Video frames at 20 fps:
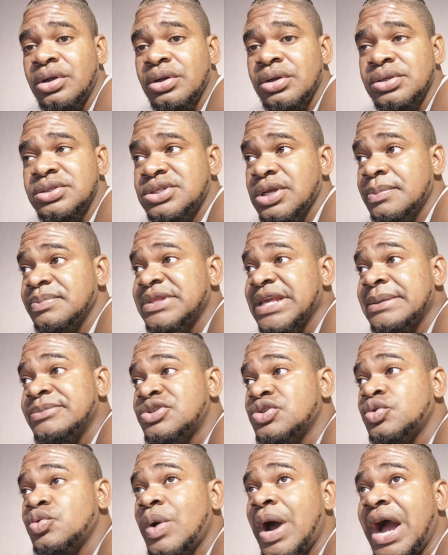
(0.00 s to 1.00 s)

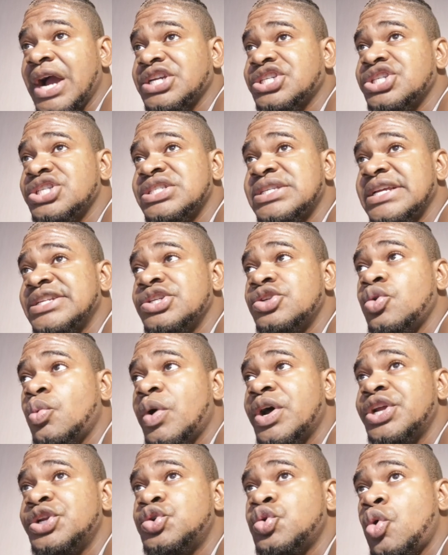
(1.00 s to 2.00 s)
Sometimes you do actions that you don't
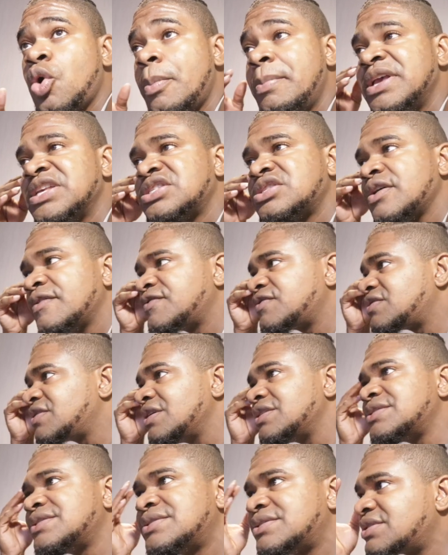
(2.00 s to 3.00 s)
want to do or based off
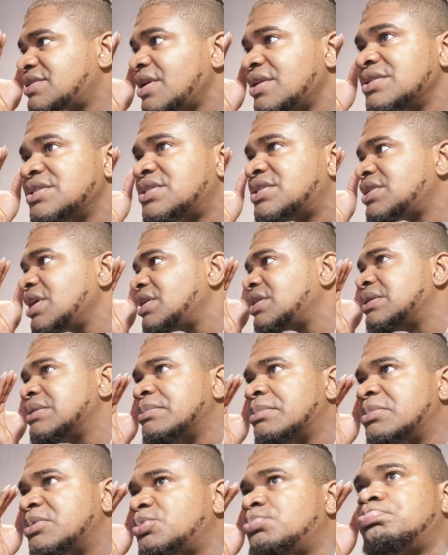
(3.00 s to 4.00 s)
certain, certain,
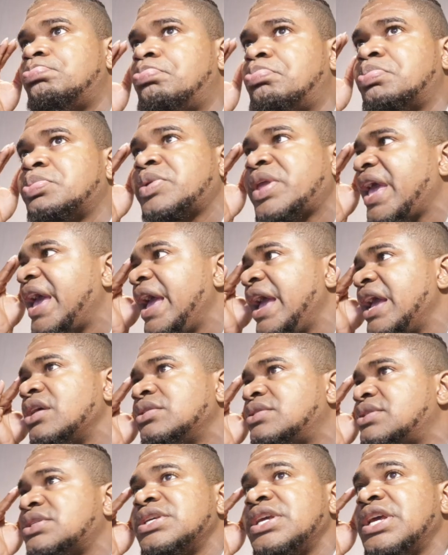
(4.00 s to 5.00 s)
certain
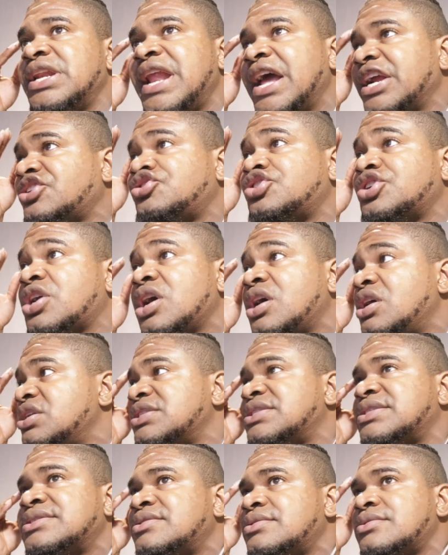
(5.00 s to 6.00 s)

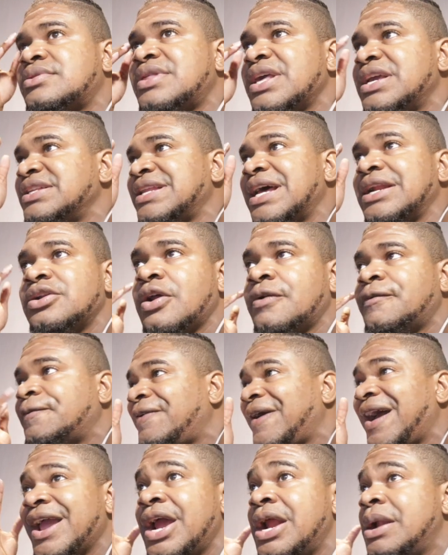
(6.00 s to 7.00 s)
electrical thing that not
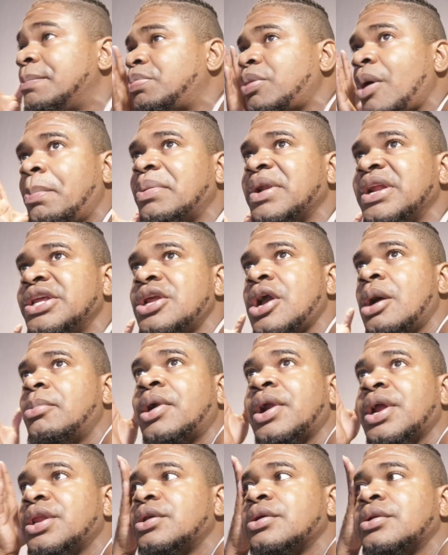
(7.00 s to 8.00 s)
firing properly in your
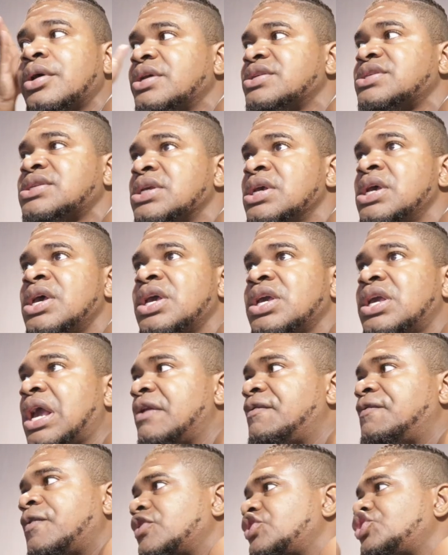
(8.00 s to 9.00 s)
brain. You just
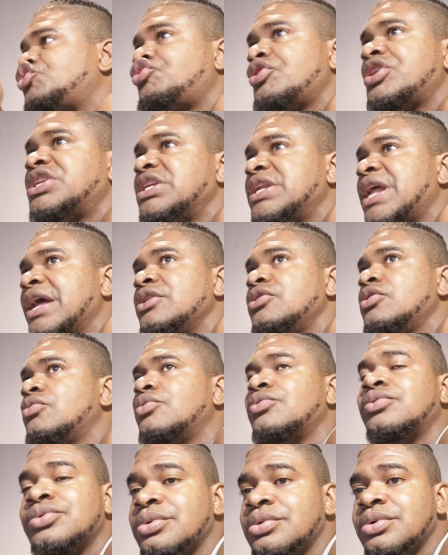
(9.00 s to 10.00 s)
get frustrated and
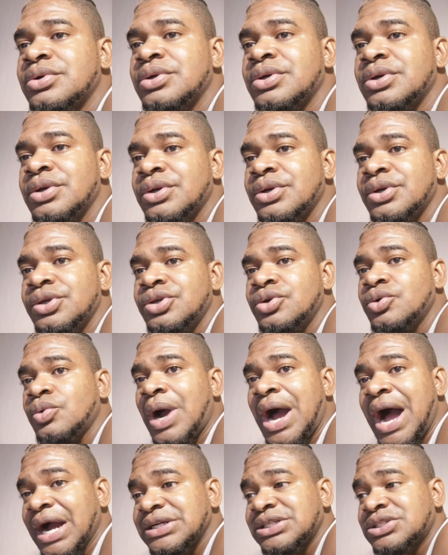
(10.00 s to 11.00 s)
you,
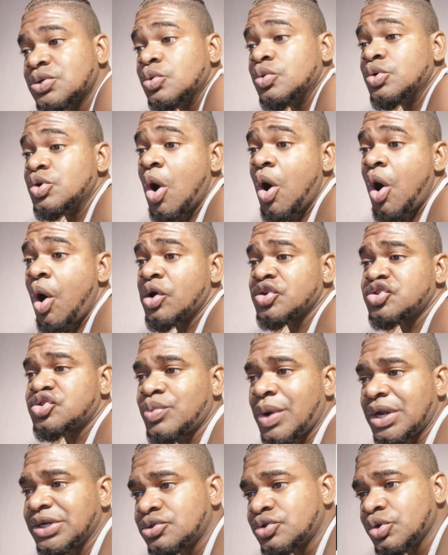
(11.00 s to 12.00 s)
you act who
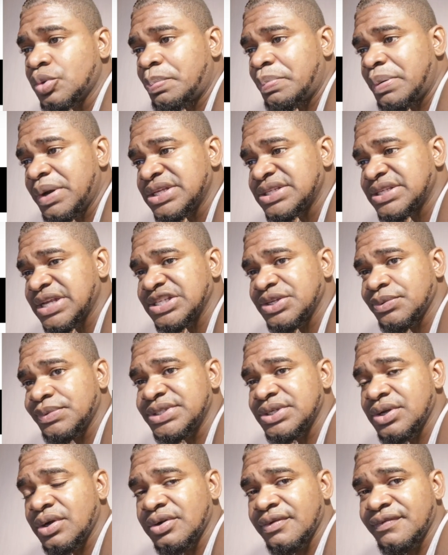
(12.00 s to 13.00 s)
knows what took place as a
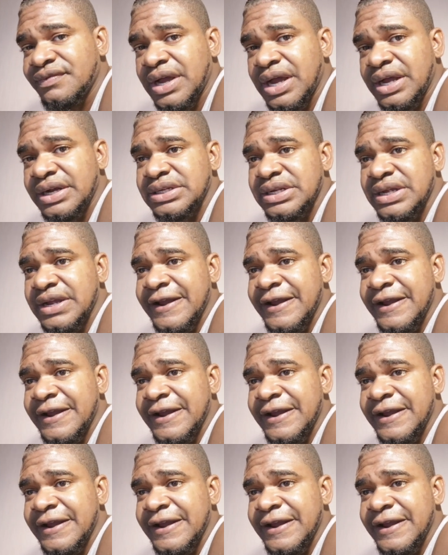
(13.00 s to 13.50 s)
result of that.